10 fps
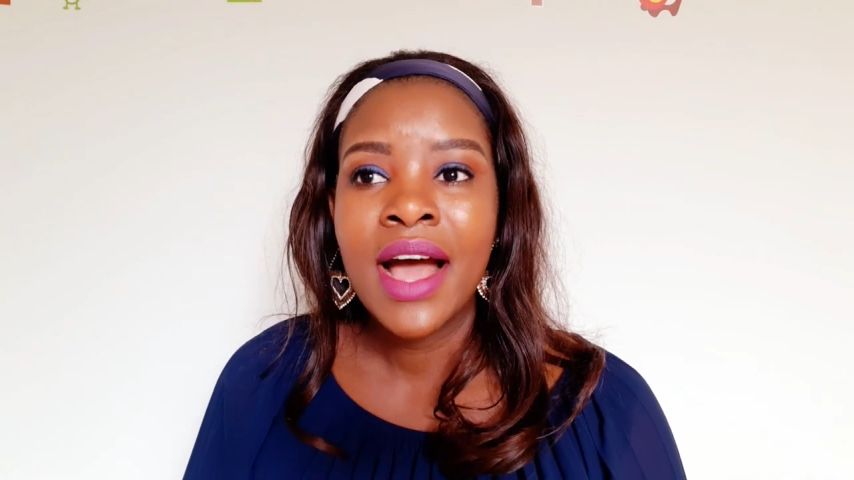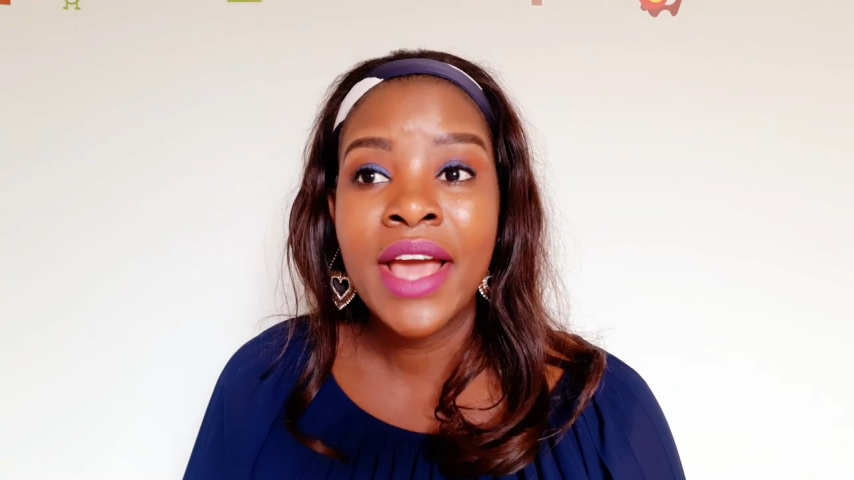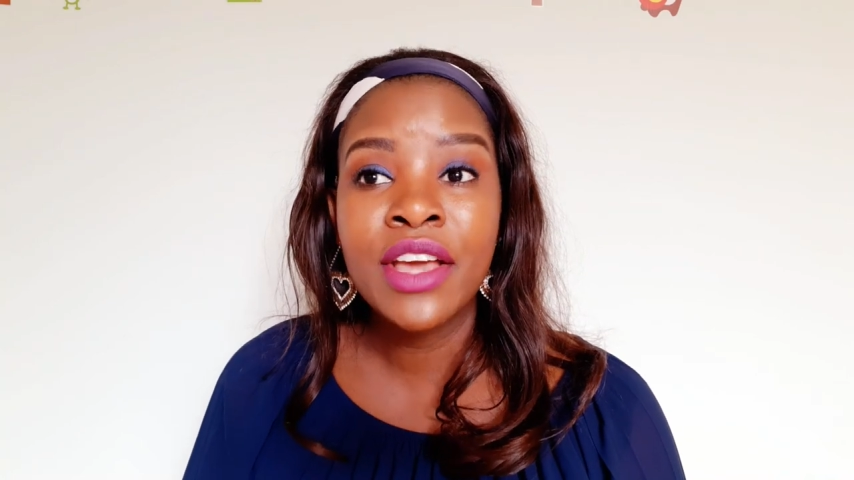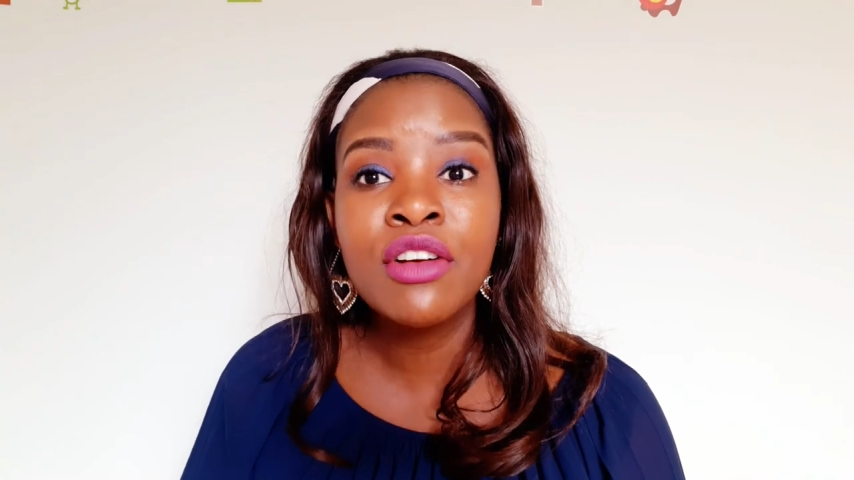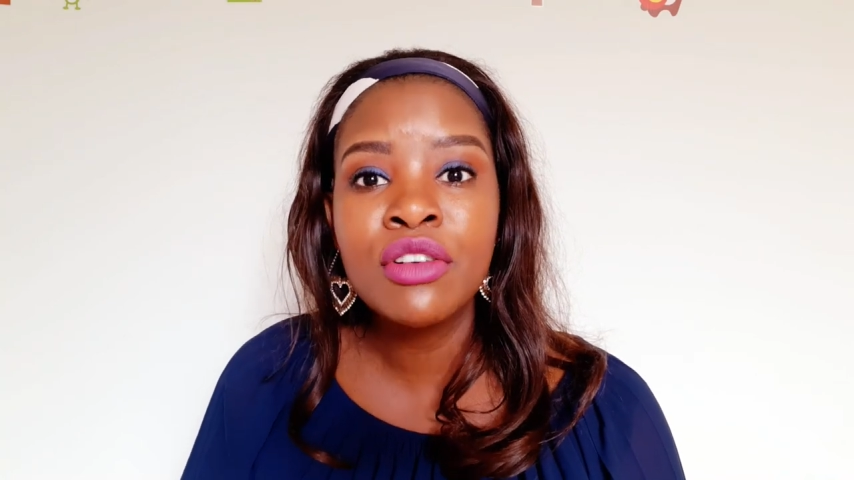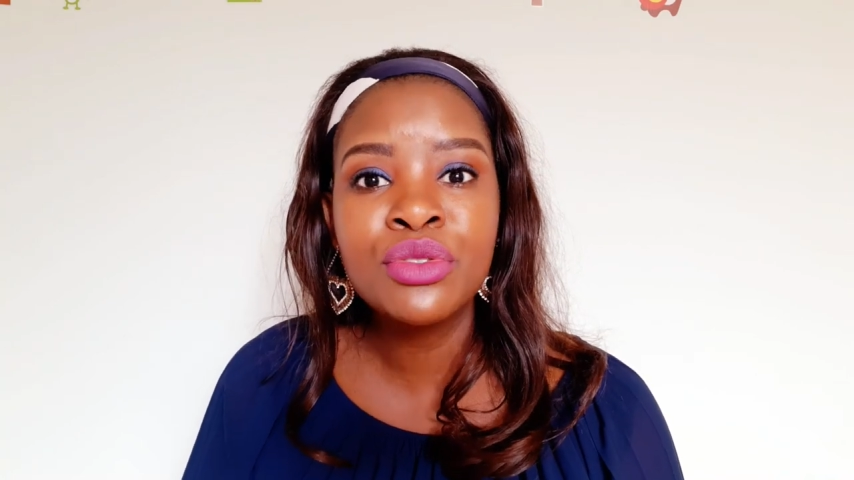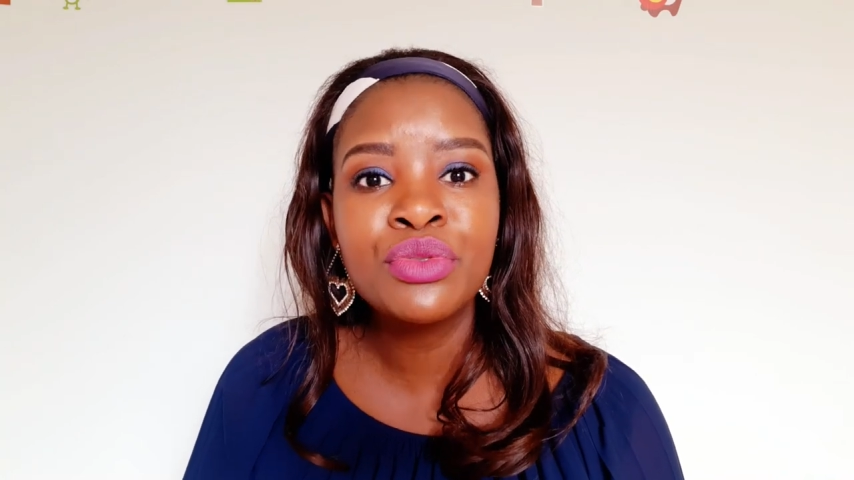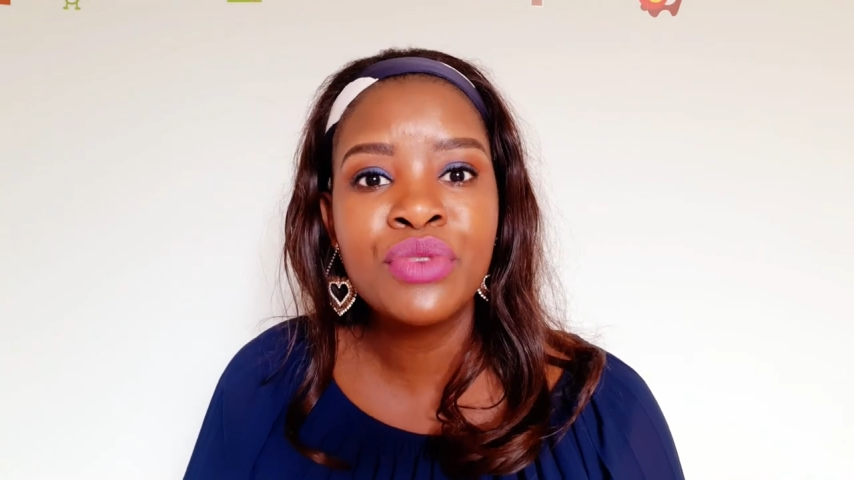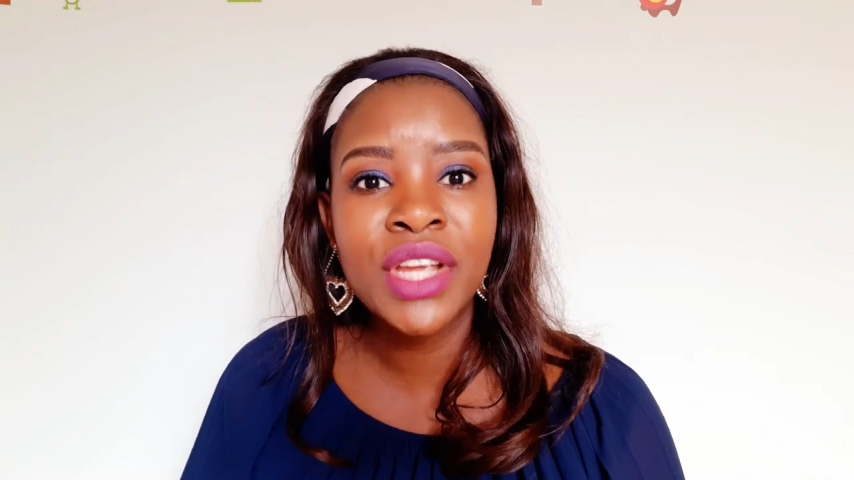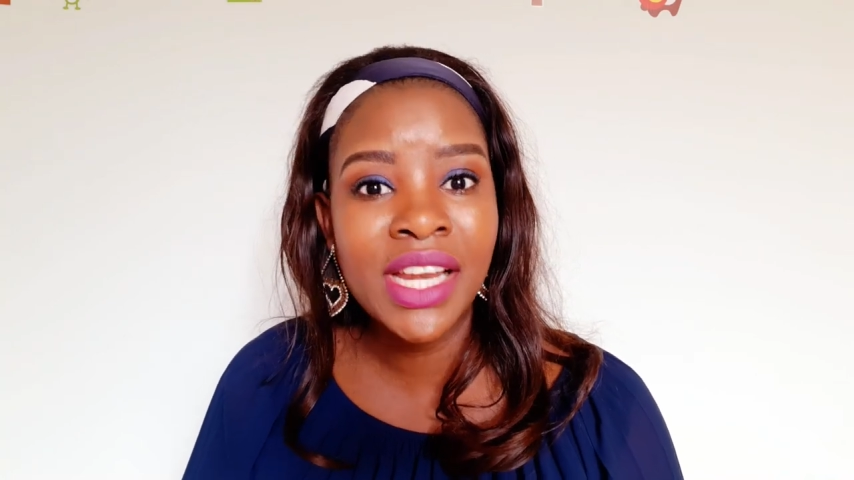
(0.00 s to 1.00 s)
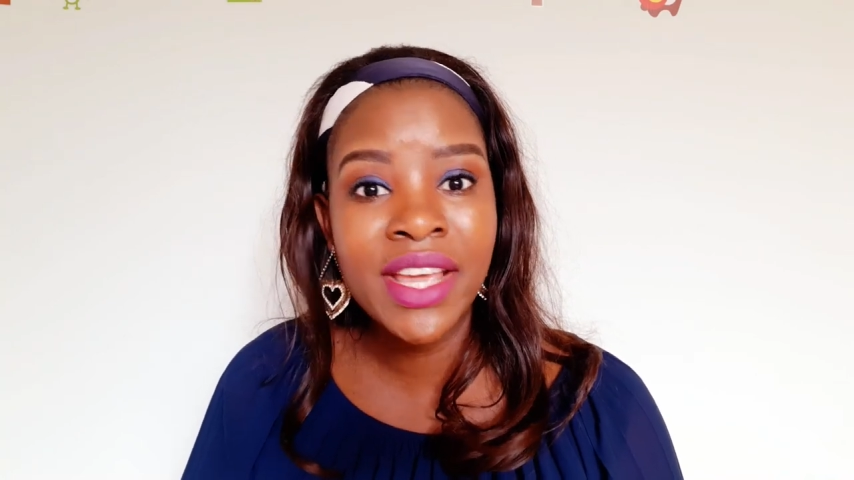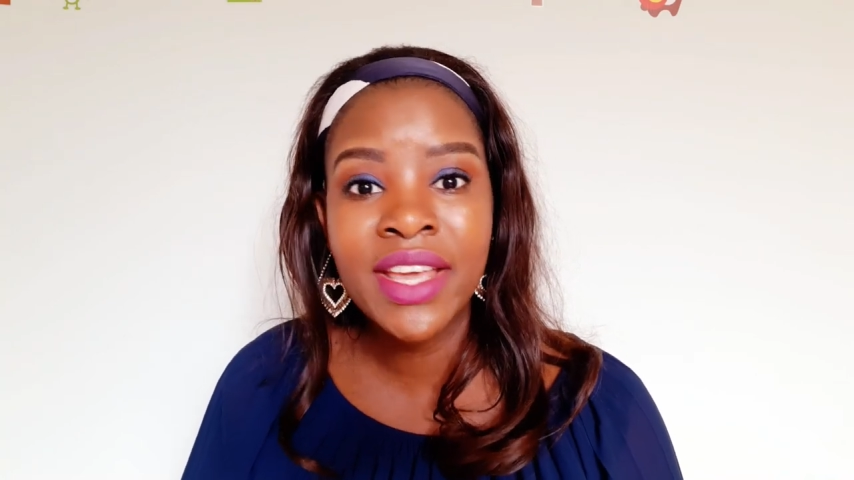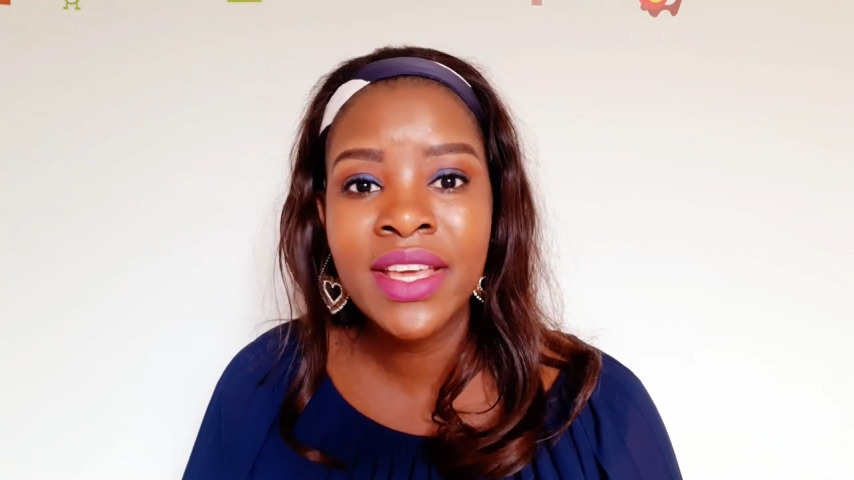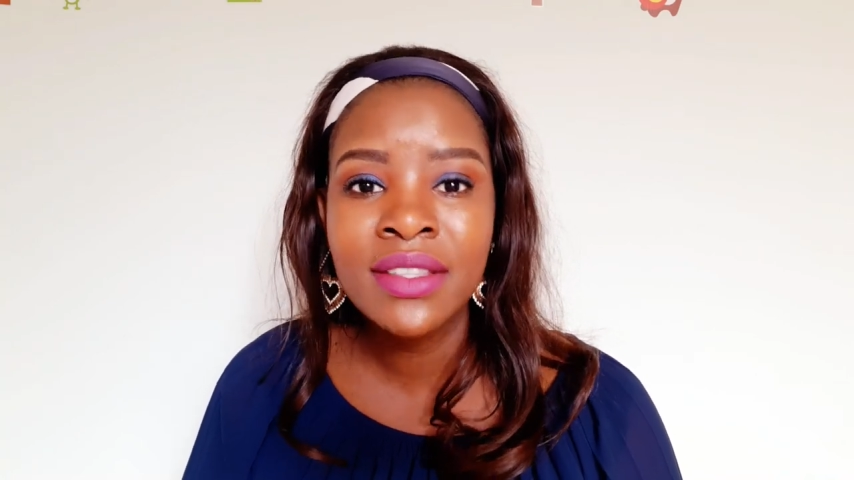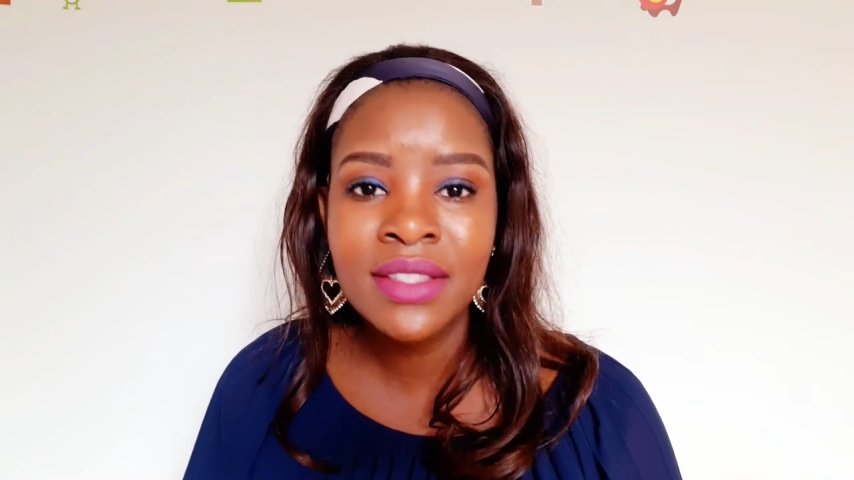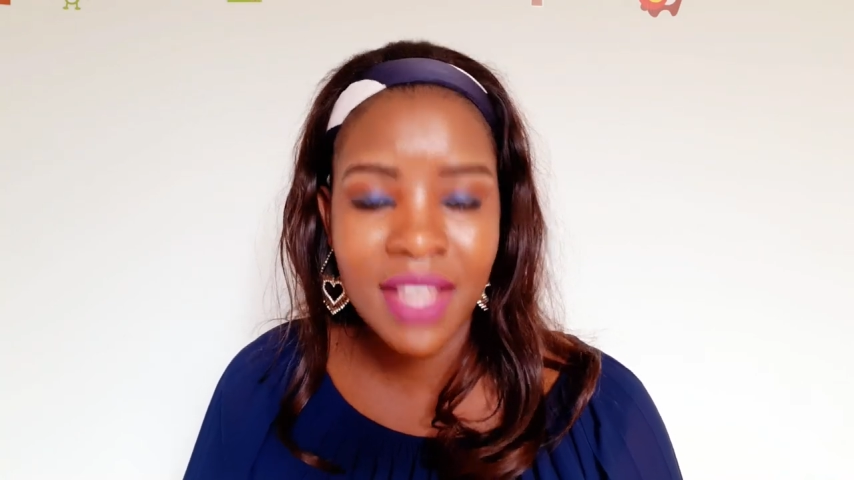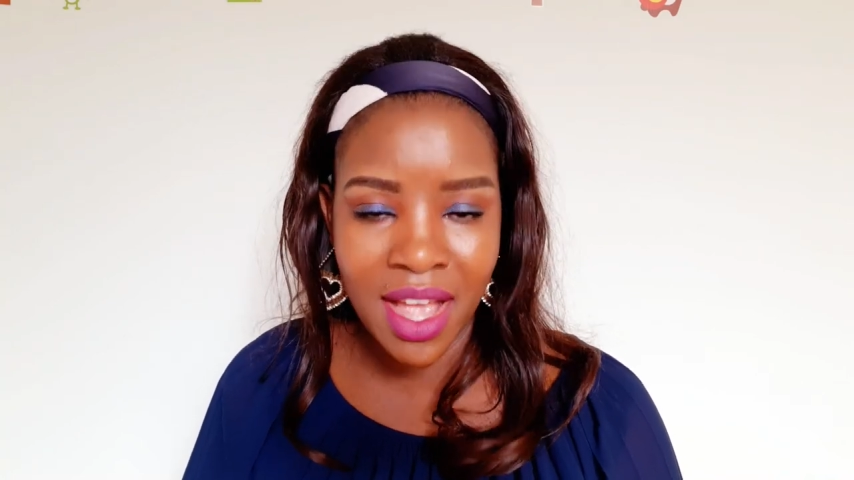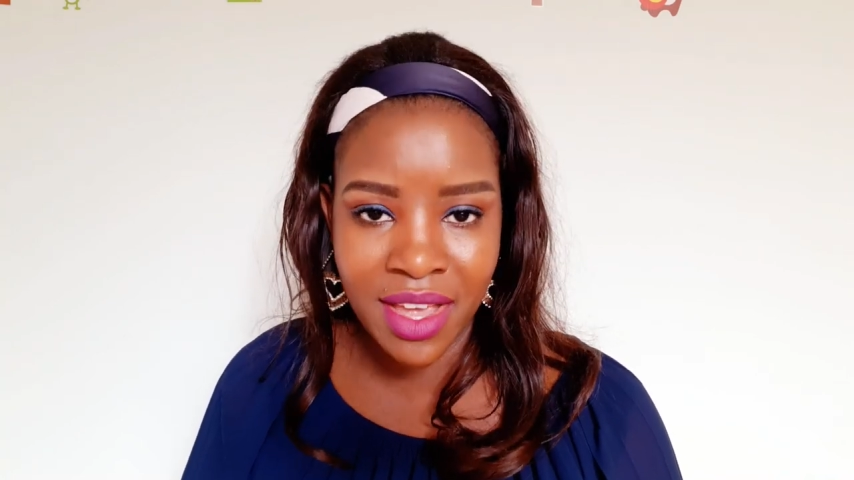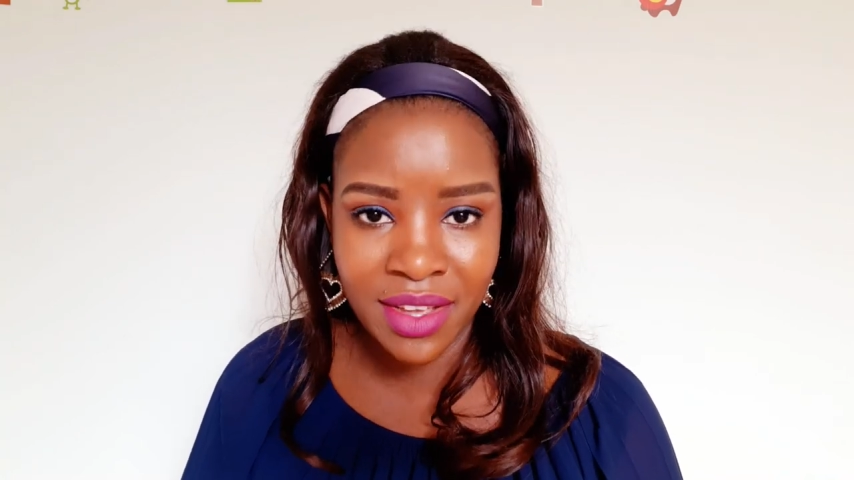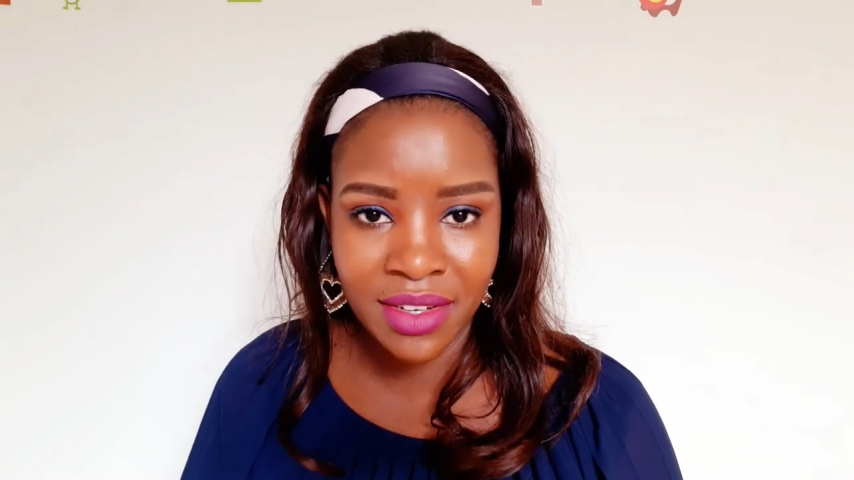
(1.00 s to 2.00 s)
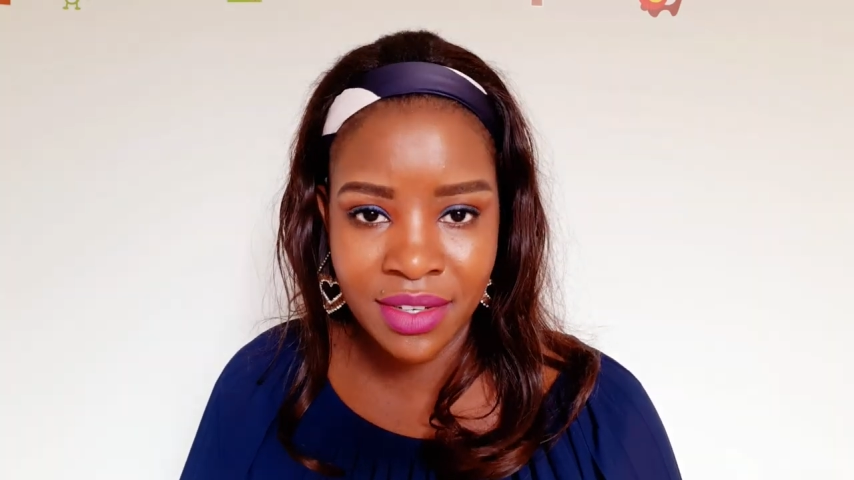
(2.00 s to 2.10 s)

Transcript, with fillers: I got really tired.